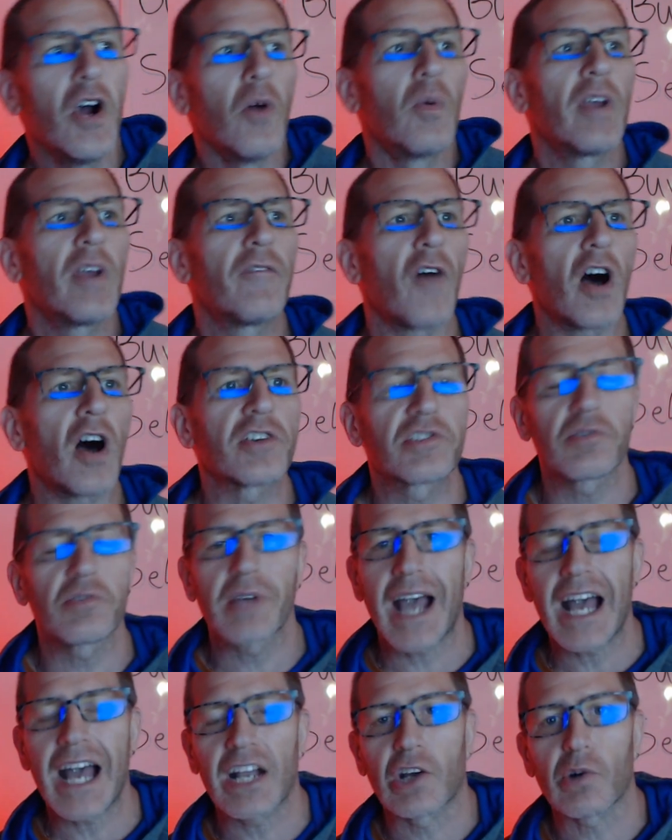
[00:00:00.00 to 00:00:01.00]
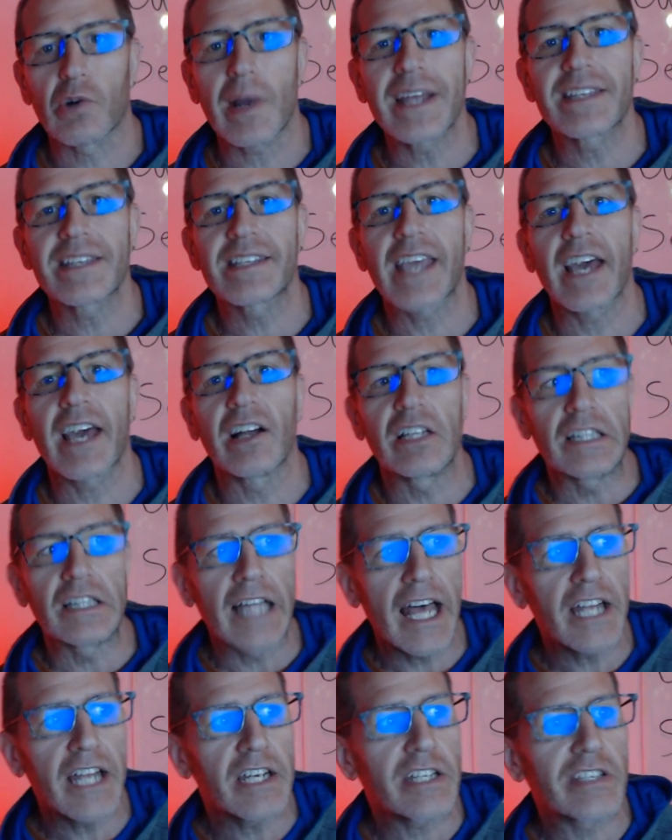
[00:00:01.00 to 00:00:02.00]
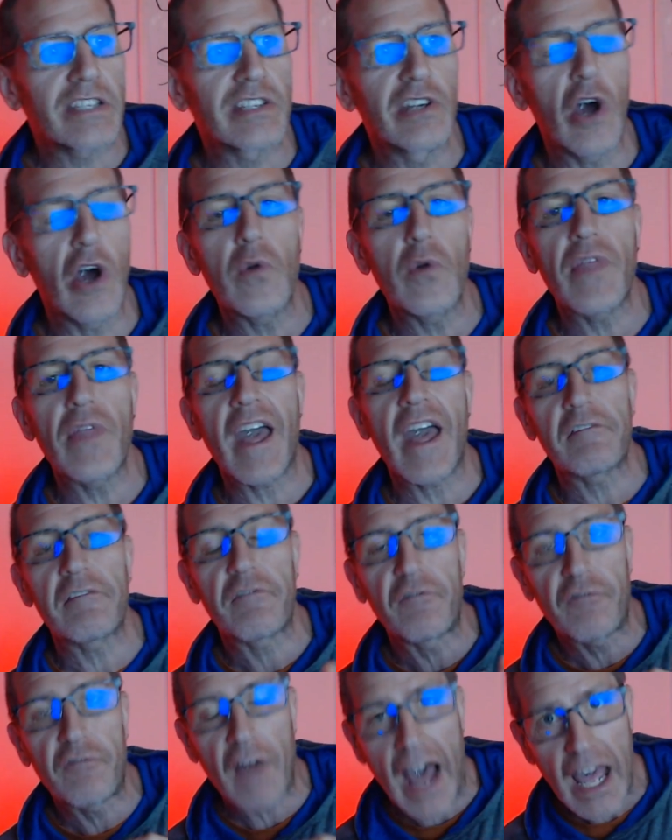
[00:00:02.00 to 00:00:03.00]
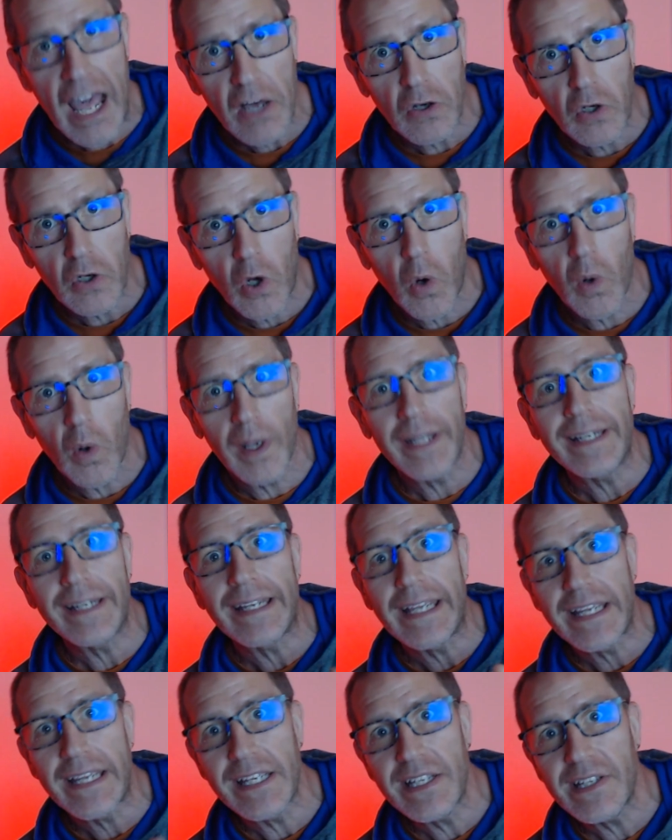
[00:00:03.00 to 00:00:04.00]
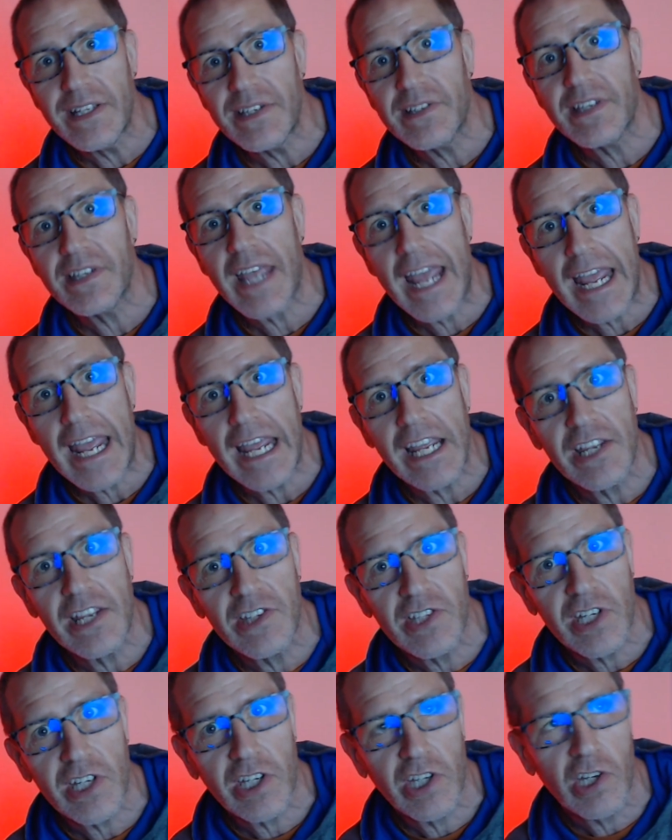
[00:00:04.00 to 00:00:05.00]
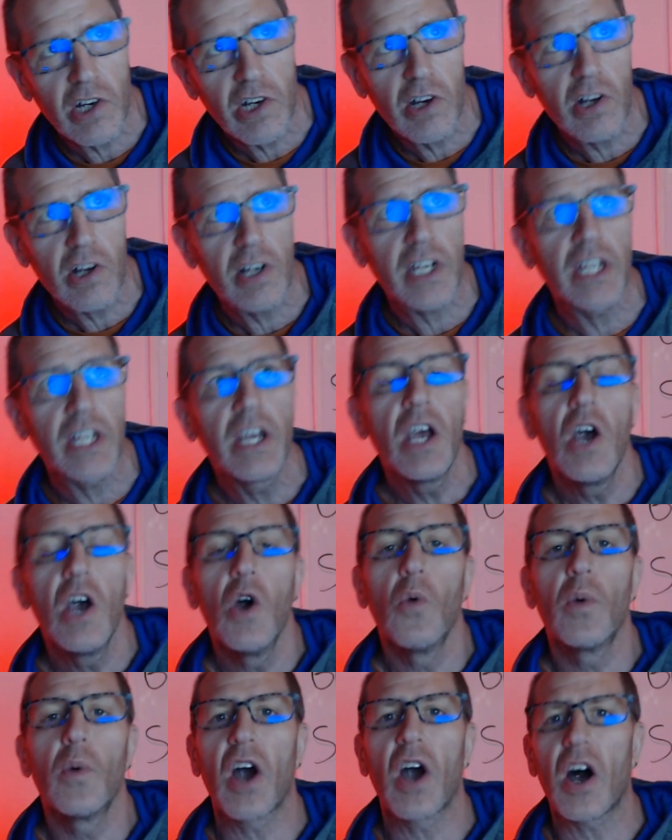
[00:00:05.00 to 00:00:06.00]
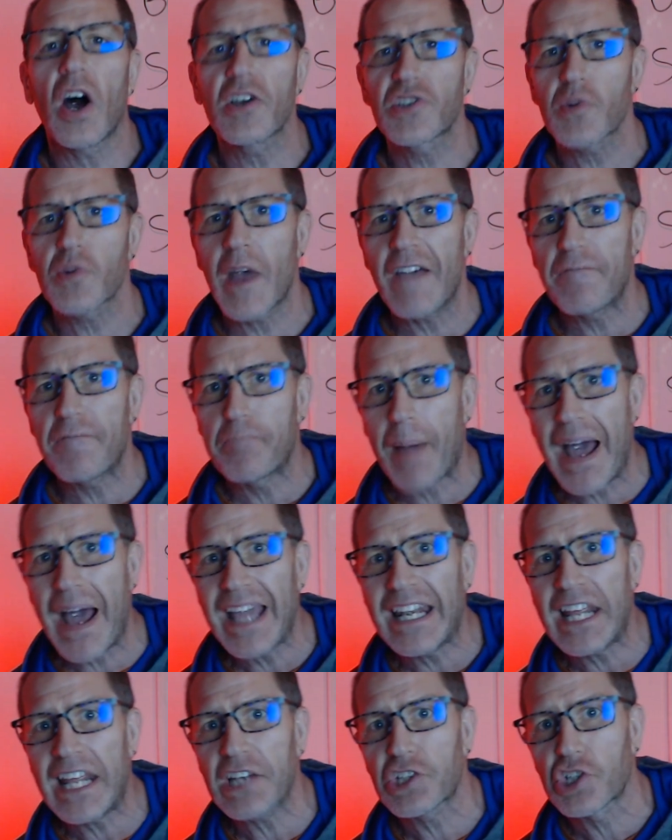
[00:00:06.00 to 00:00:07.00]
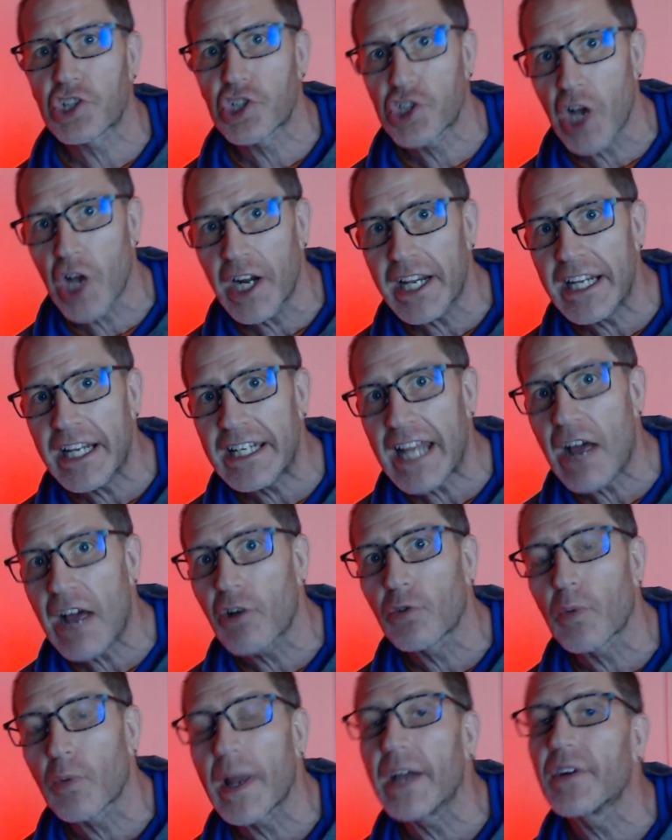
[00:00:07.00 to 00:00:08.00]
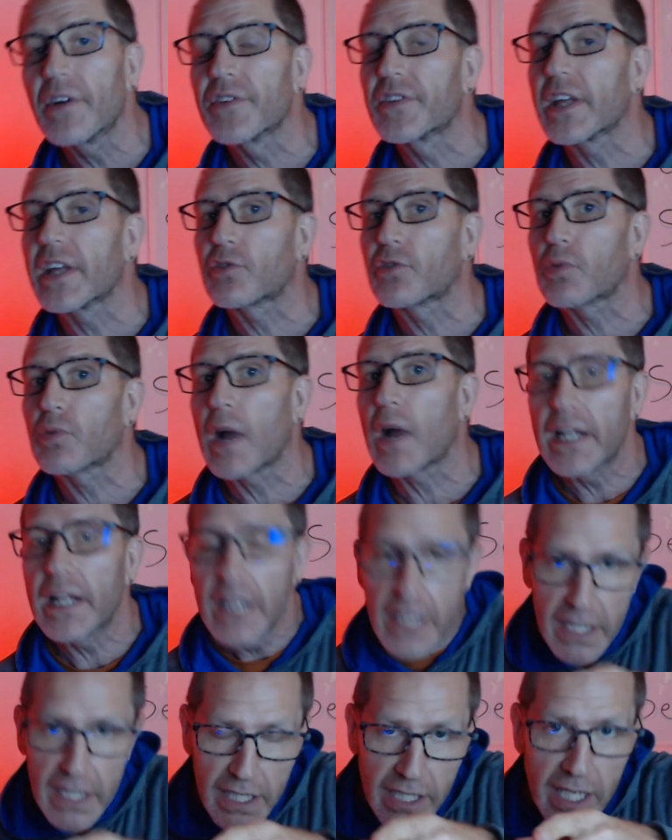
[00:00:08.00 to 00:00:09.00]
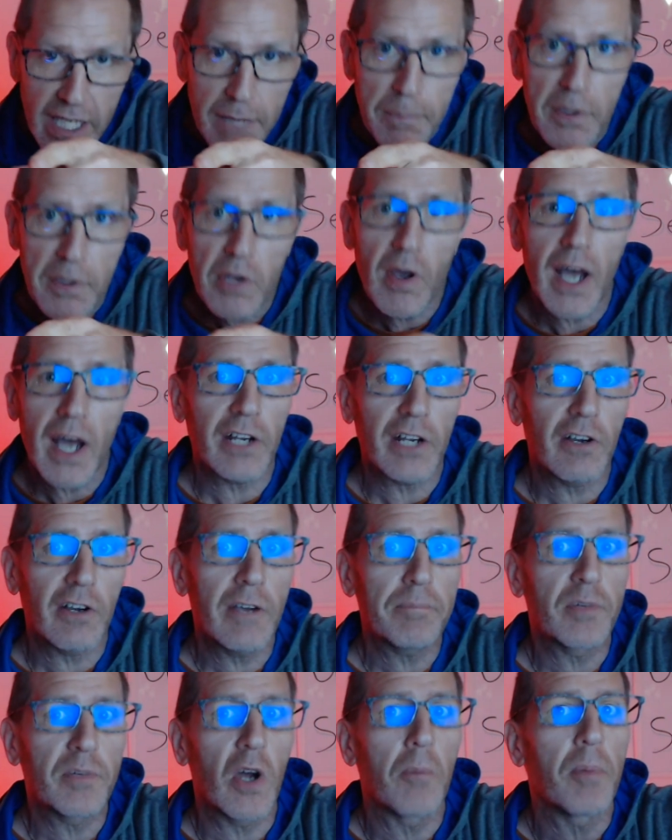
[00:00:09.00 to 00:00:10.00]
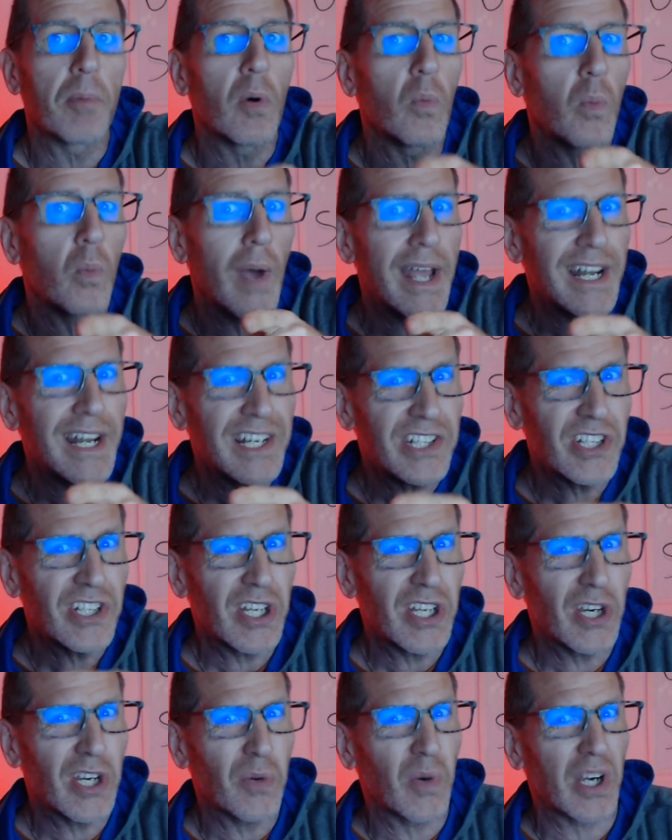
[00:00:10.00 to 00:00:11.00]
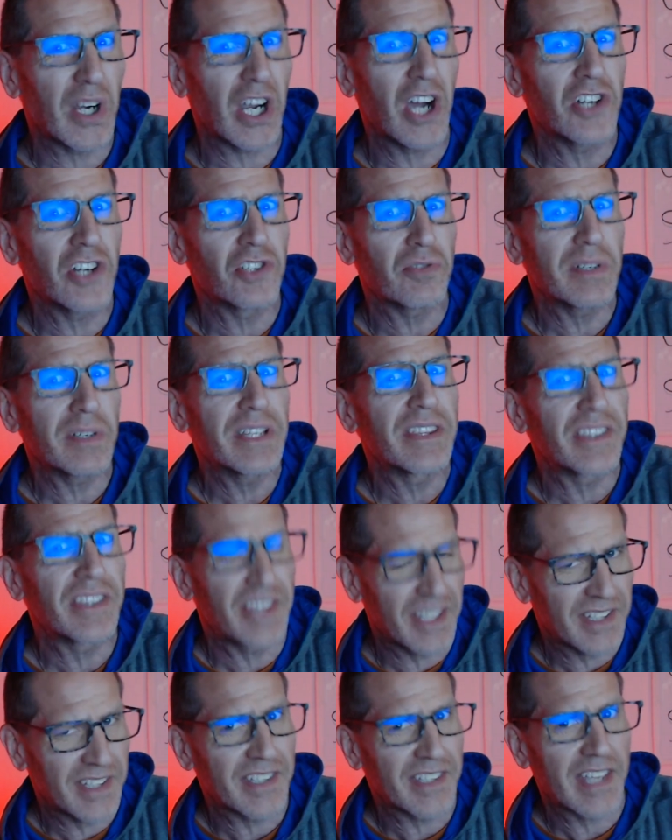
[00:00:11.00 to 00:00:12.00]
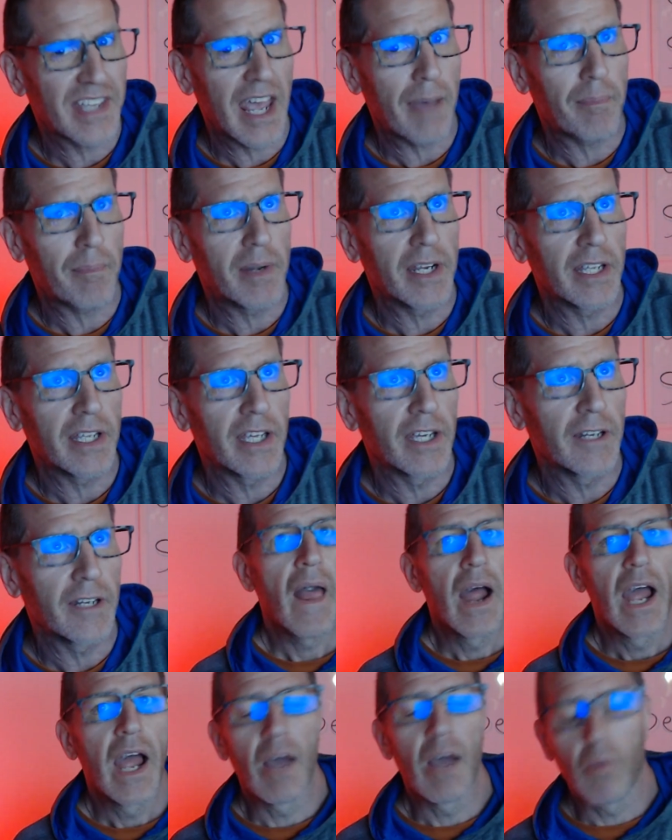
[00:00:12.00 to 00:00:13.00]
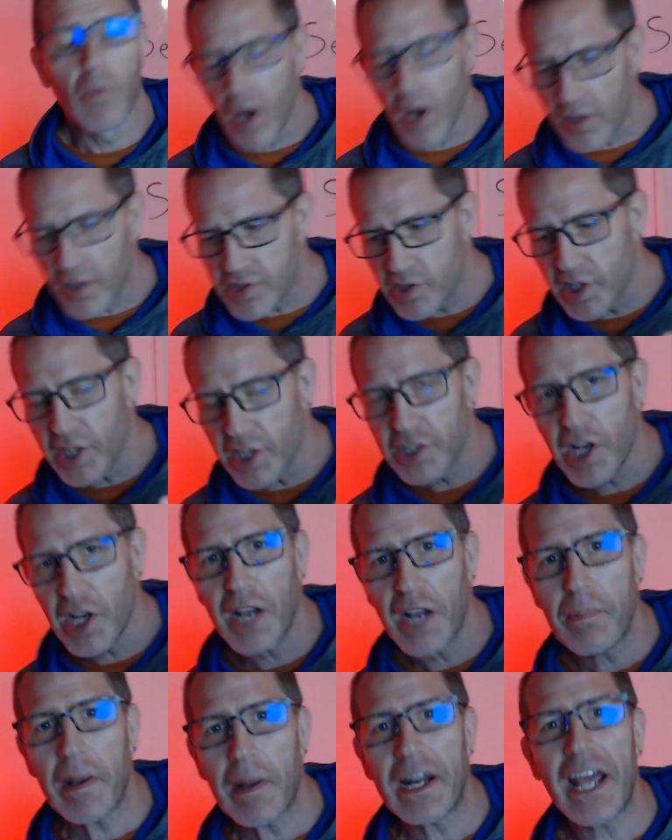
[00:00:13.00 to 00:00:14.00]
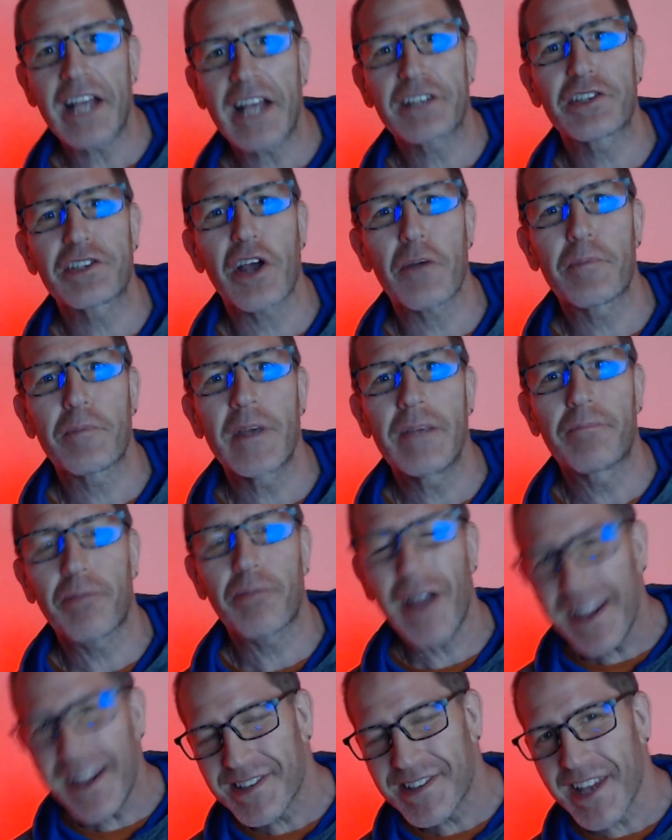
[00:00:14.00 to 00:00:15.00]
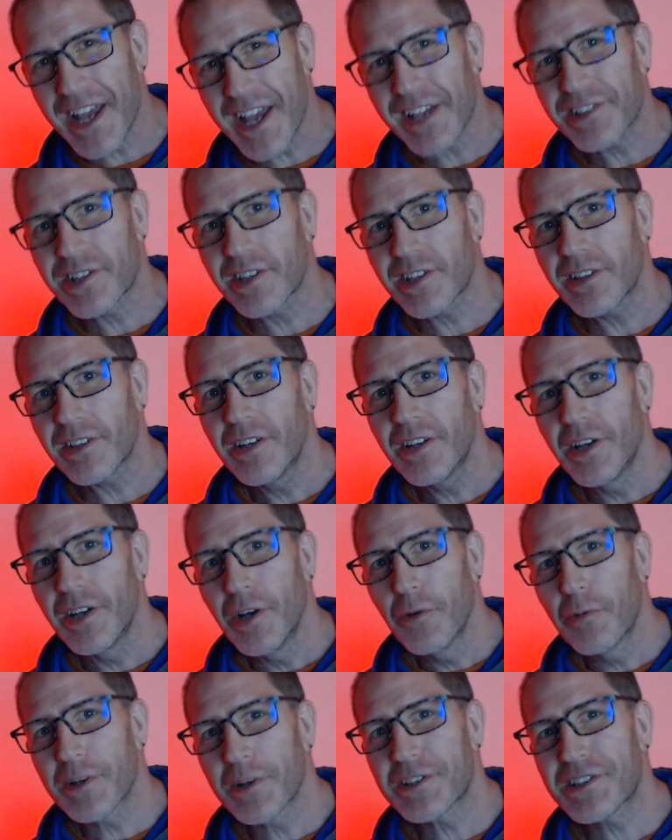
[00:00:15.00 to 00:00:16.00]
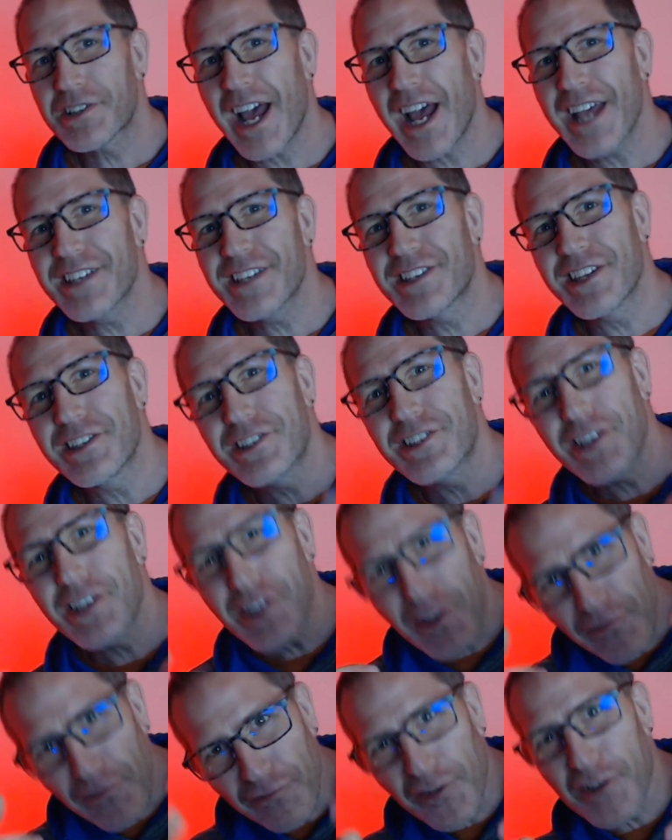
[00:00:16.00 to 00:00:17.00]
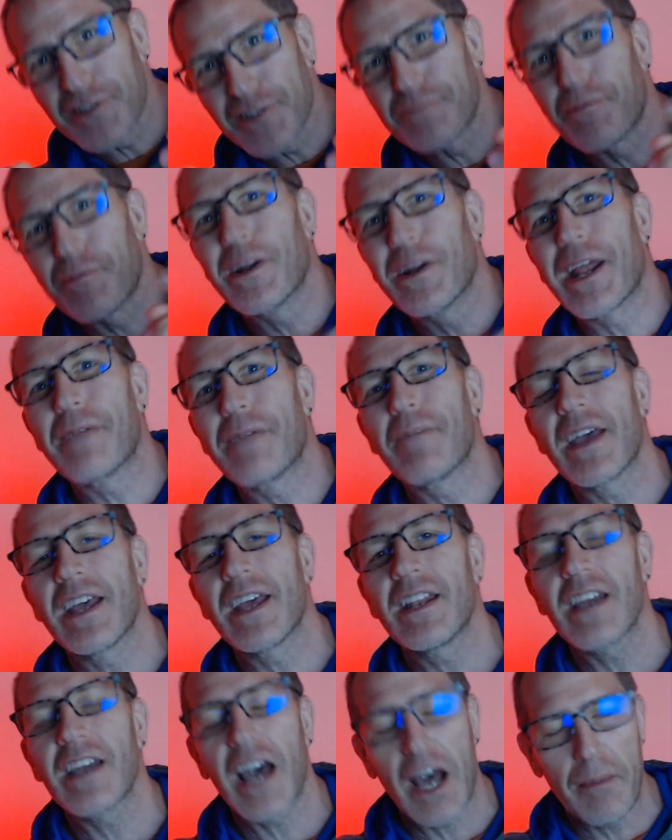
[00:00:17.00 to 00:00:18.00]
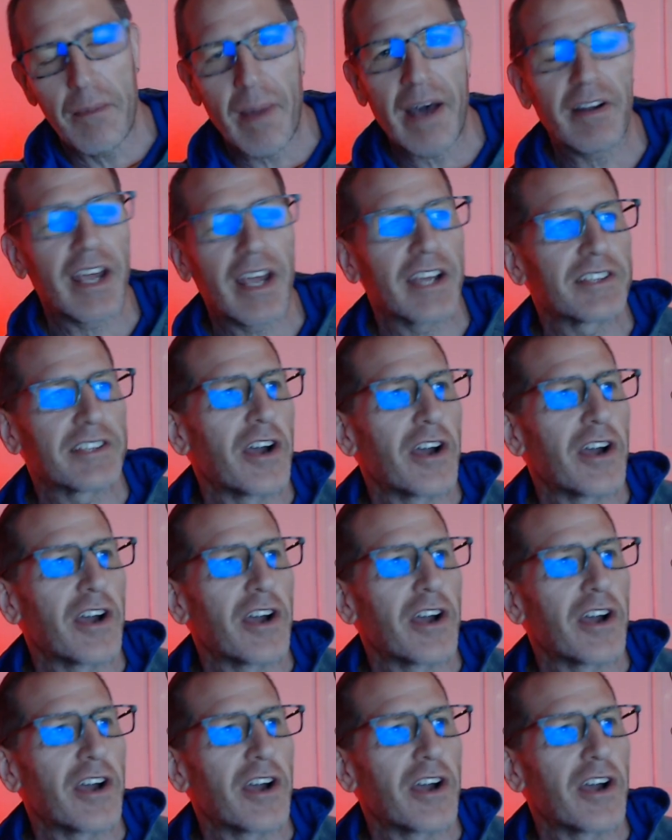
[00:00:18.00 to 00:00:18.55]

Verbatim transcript: We've also got Grayscale letting us know that Filecoin is a security. We also have Binance shutting down rails. That's right, keeping you out of crypto, but wait until you hear what country this is happening in. And we're also going to talk about X R P price action, which ties into the first point I made about X